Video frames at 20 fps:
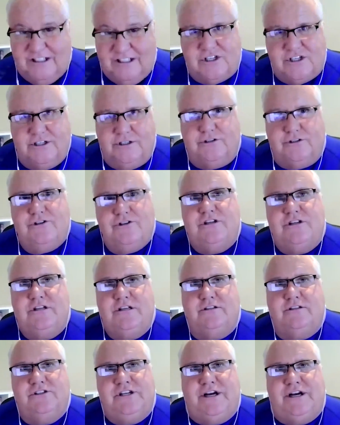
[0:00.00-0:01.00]
our
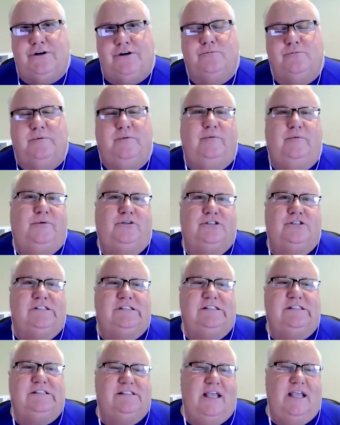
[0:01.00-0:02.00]
listeners and charitable
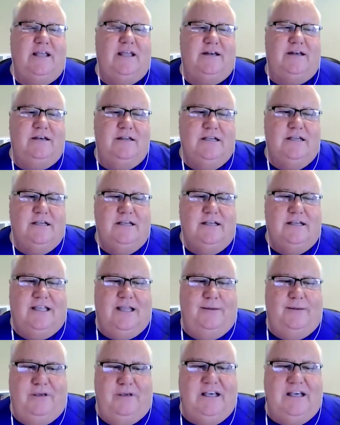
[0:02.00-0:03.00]
persons can
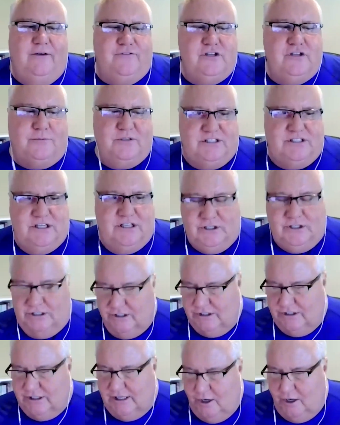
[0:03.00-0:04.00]
be of some
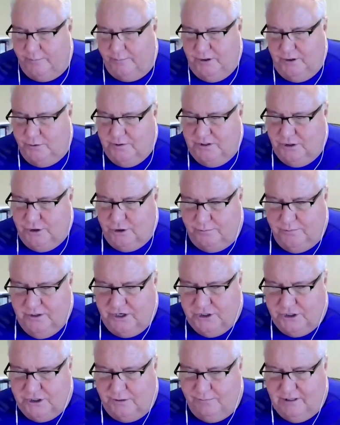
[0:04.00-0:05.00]
assistance to help you in
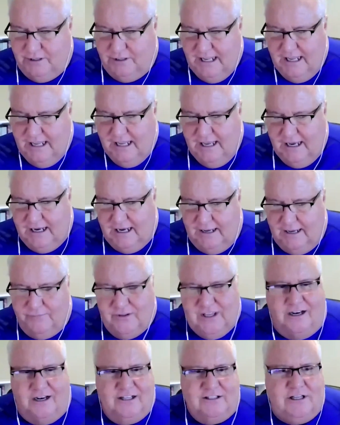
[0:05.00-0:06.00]
your mission. But
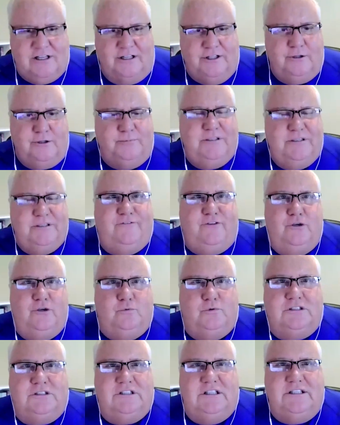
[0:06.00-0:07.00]
tell us a little bit,
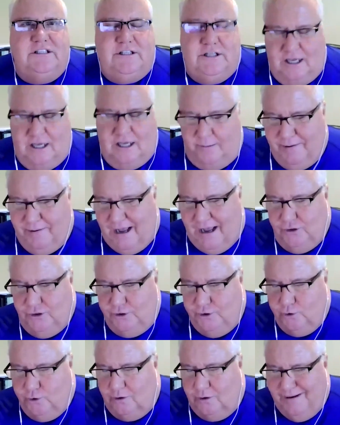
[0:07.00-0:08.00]
if you would, Linda,
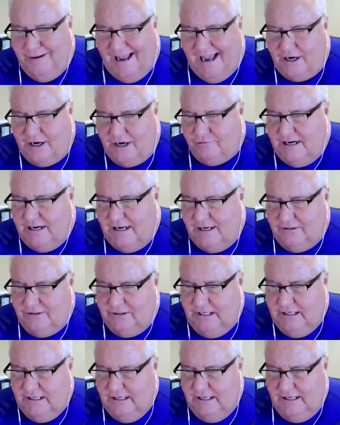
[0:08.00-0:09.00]
about your
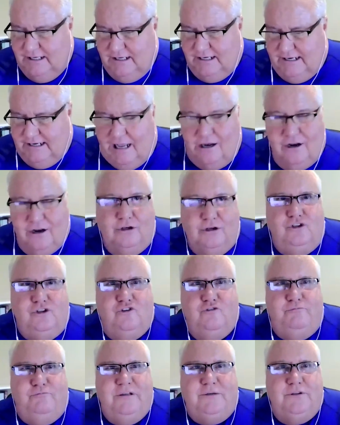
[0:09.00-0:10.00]
background and how
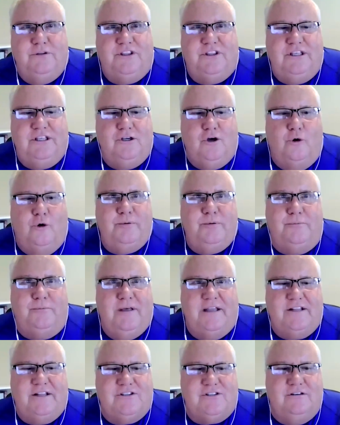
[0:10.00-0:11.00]
long you've been with the
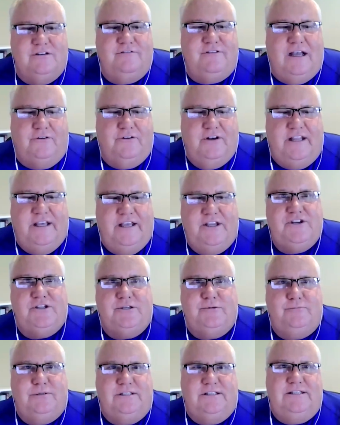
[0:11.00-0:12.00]
Open Medicine
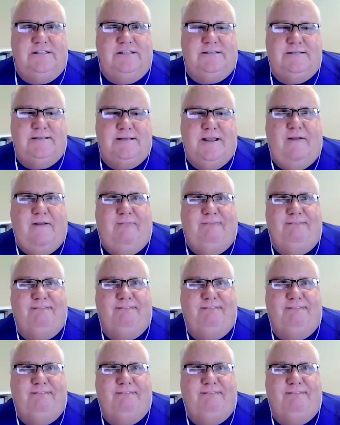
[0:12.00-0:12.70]
Foundation, please.